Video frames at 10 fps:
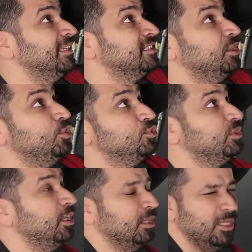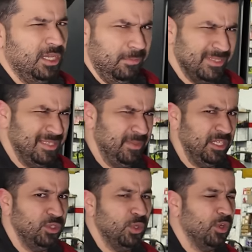That's a huge deal. But
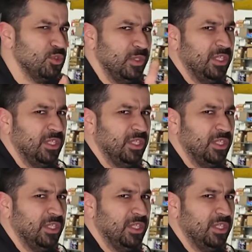something you notice,